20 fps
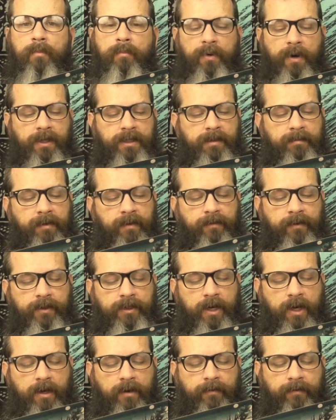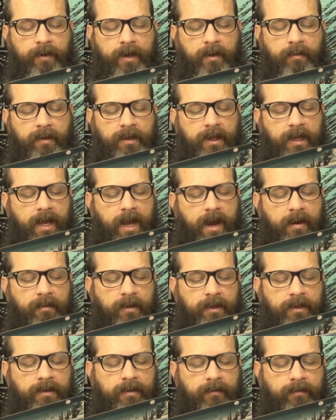Principal photography with the
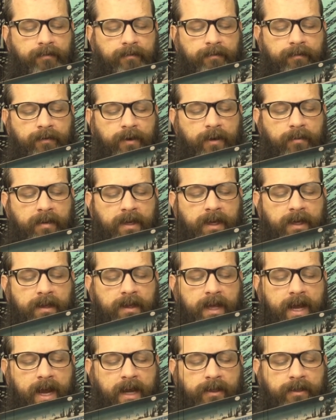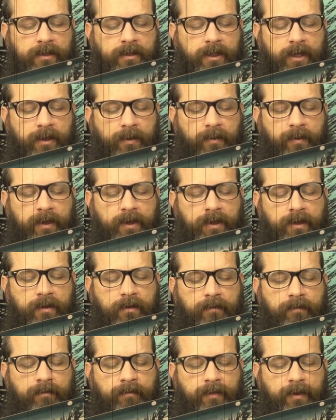cameras filming the actors on a
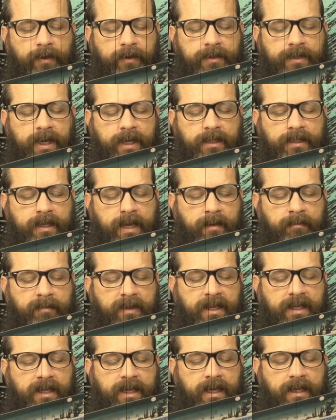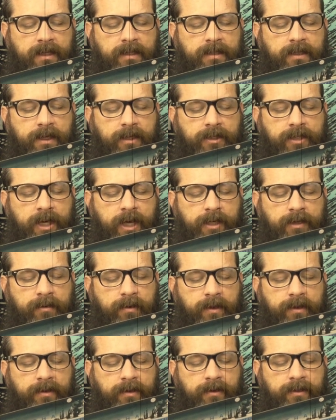real full-size set begins on
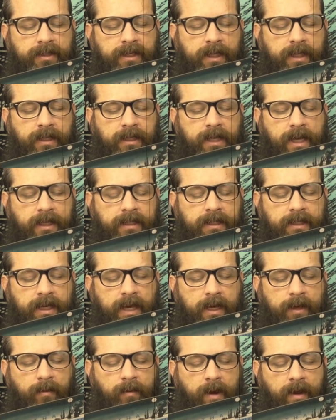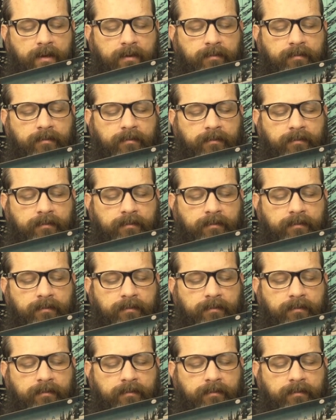January 13th, 1981.